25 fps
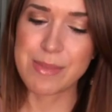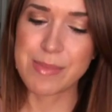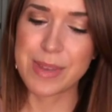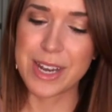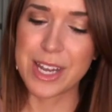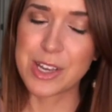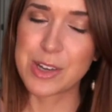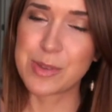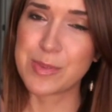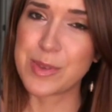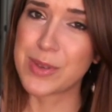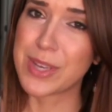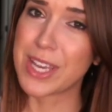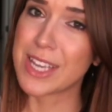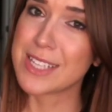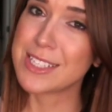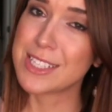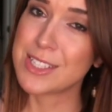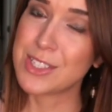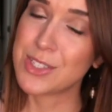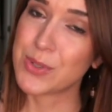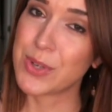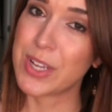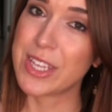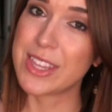um, but I hope you
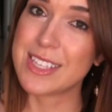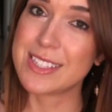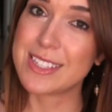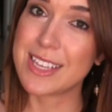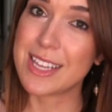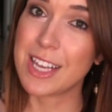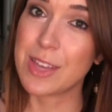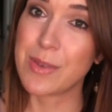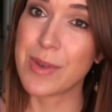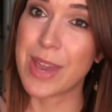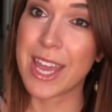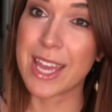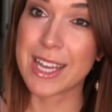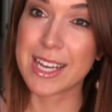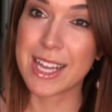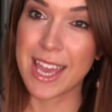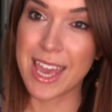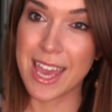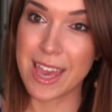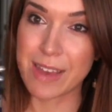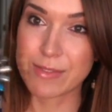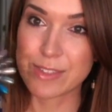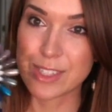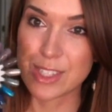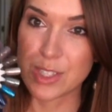guys enjoyed this anyway, and
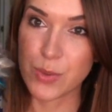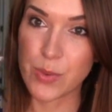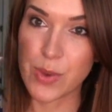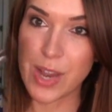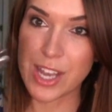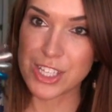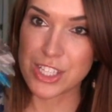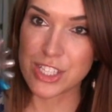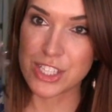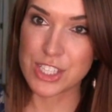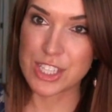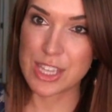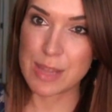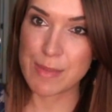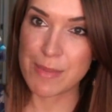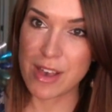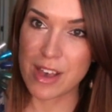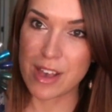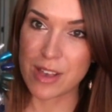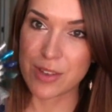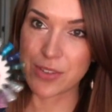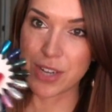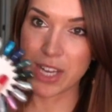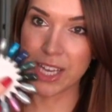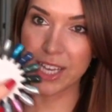I have swatched them
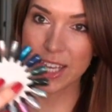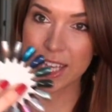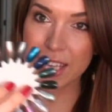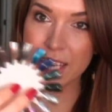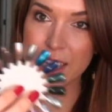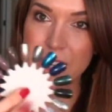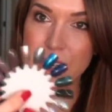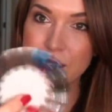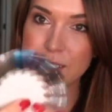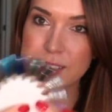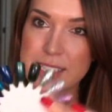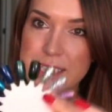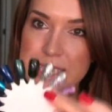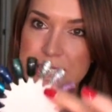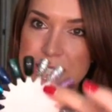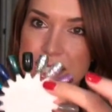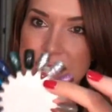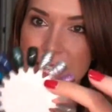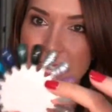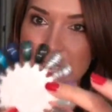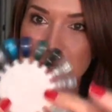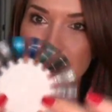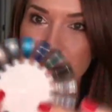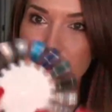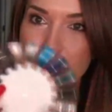all right here.
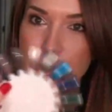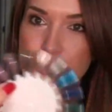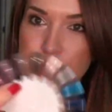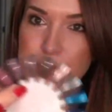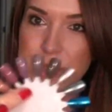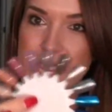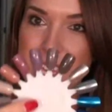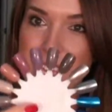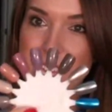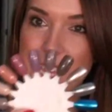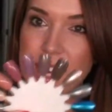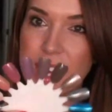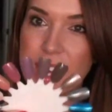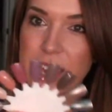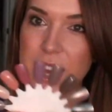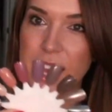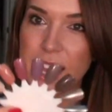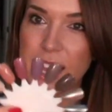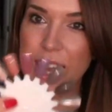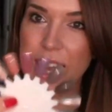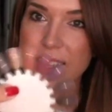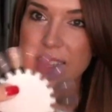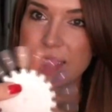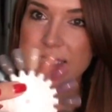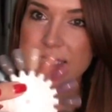Sneak peek,
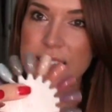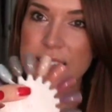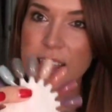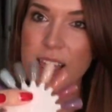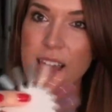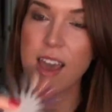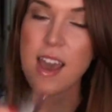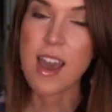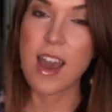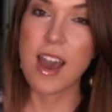I guess.